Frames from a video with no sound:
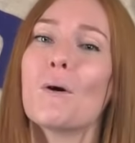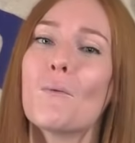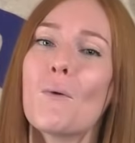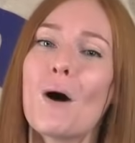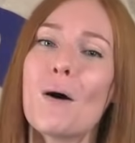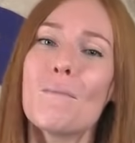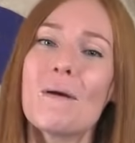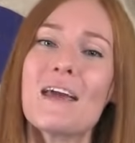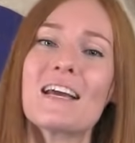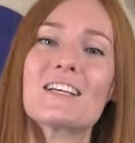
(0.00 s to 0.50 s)
But
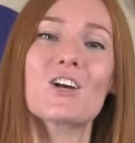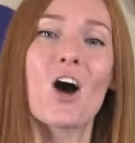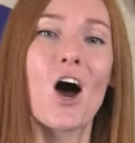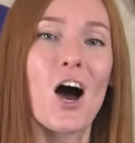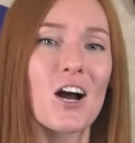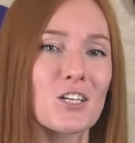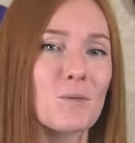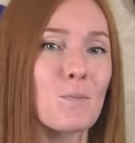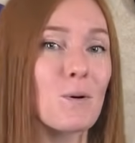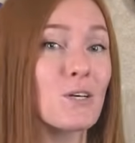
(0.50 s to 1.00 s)
what makes
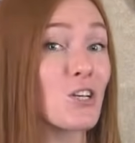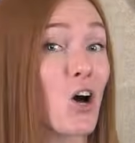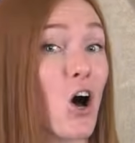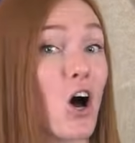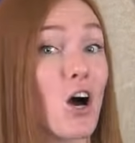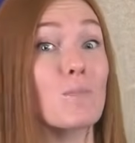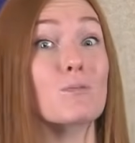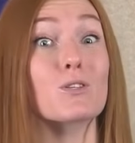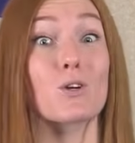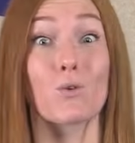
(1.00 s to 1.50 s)
octopus
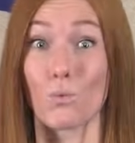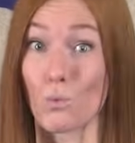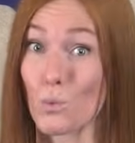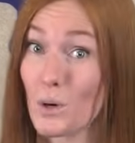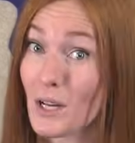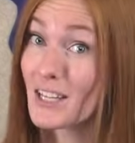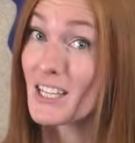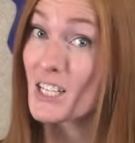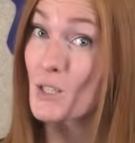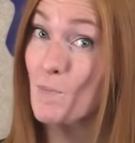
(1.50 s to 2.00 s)
arms
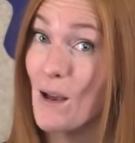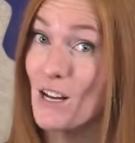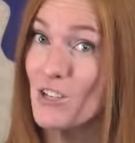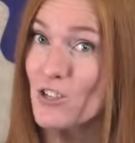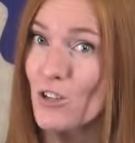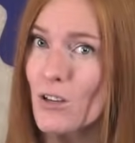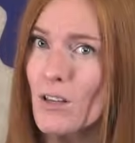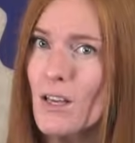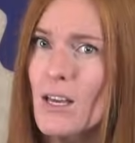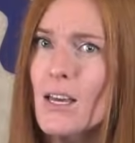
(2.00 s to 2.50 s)
really
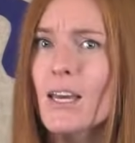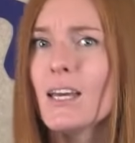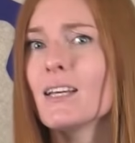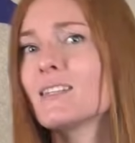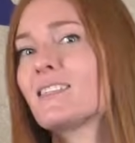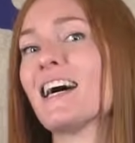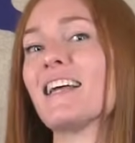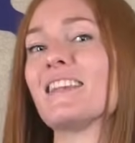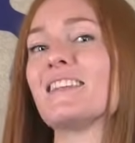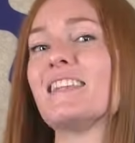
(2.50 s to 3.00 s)
special
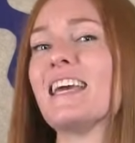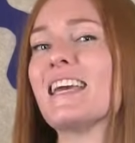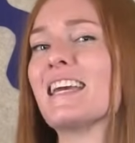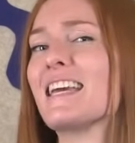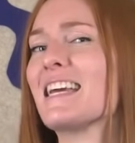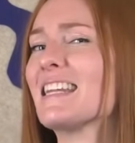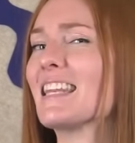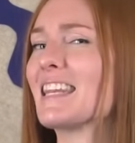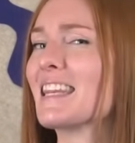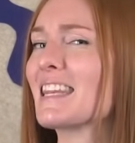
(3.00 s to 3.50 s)
is that they
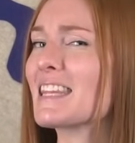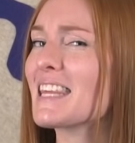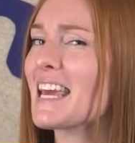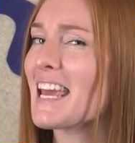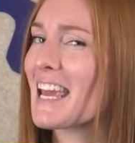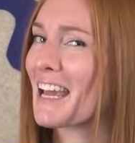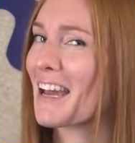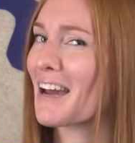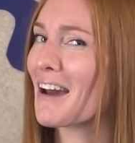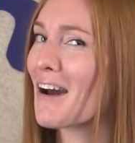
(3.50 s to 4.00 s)
can
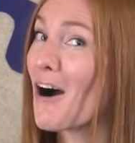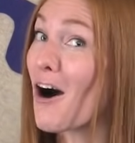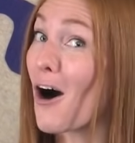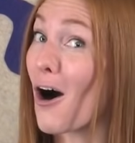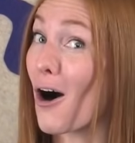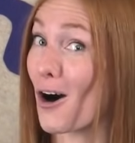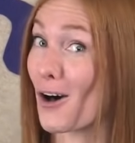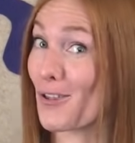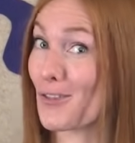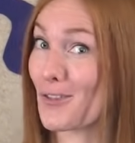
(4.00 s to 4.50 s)
think
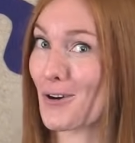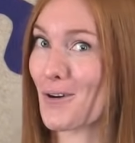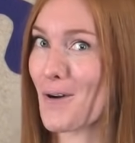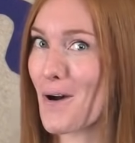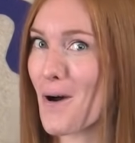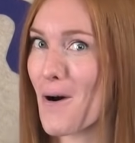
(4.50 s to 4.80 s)
on their